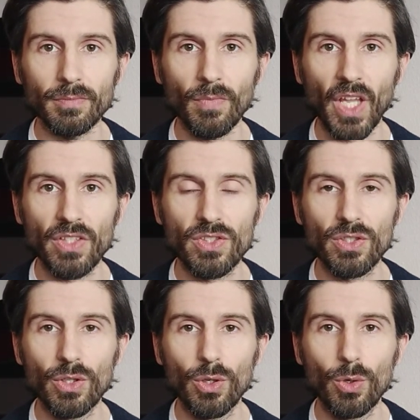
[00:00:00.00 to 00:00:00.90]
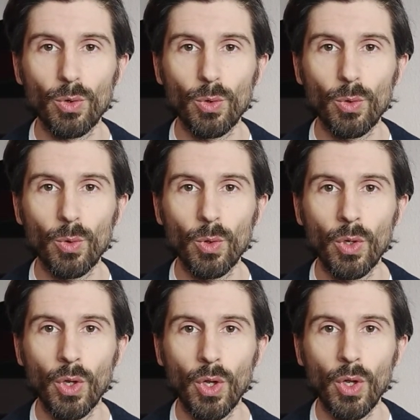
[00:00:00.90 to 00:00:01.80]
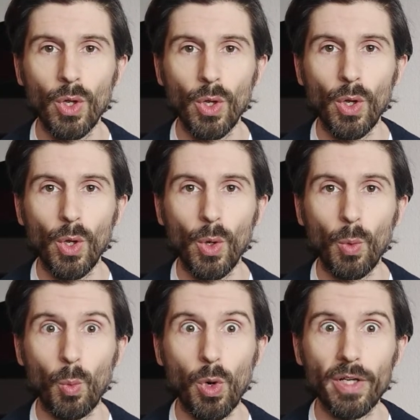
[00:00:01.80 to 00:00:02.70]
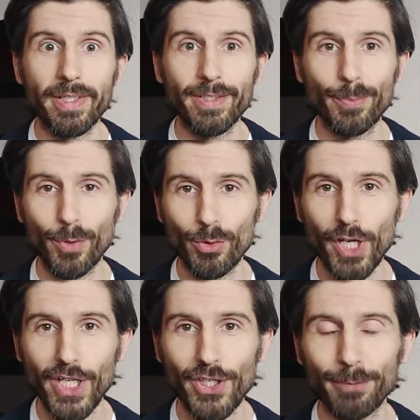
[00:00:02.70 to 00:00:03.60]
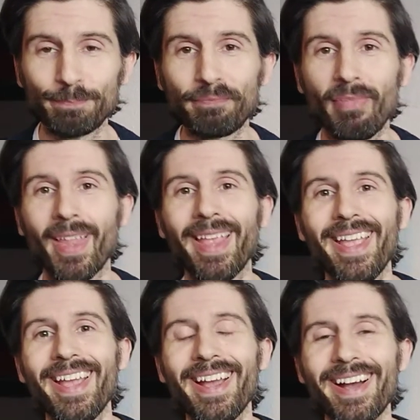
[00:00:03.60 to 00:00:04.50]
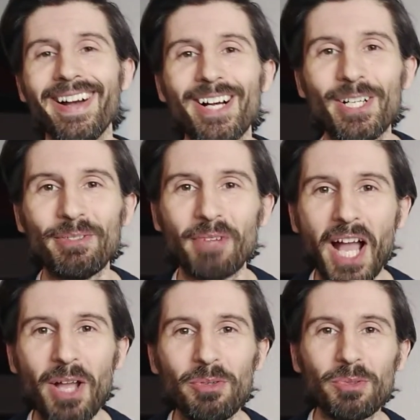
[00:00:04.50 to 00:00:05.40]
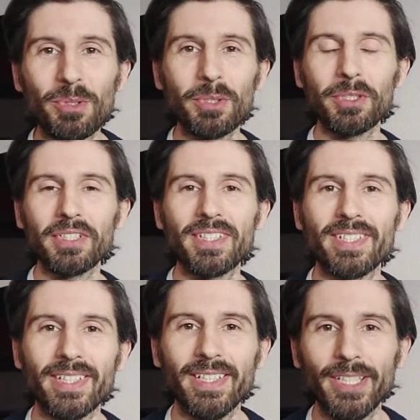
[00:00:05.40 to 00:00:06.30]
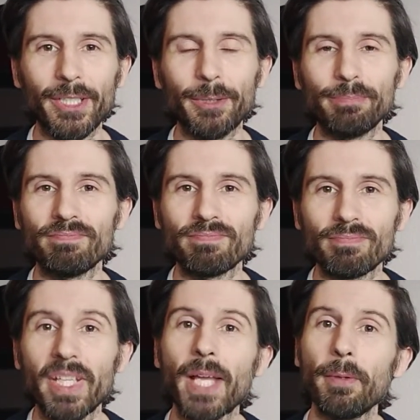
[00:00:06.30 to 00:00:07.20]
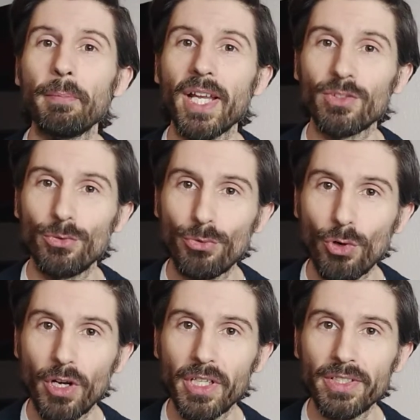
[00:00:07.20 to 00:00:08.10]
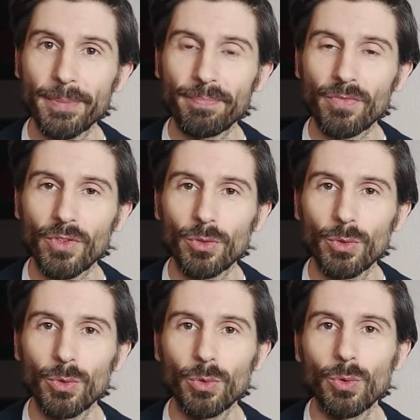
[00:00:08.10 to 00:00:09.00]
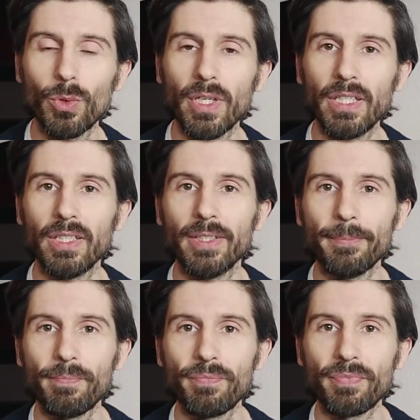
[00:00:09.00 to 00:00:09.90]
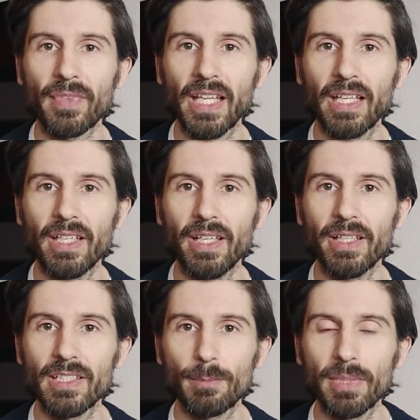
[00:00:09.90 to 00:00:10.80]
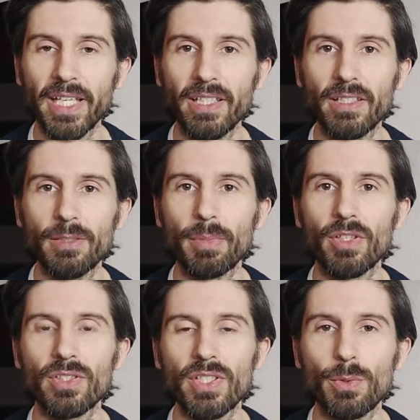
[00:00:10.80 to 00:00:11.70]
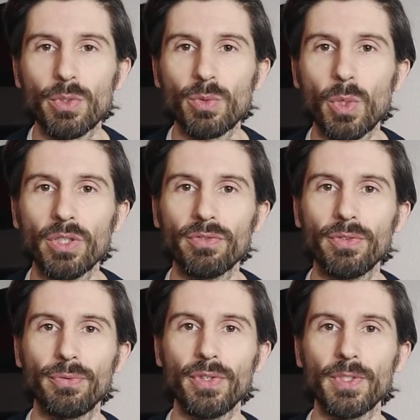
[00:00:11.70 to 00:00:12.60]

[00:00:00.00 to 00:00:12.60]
So, what is projection? I would be coming back to Freud to explain it, because he was one of the first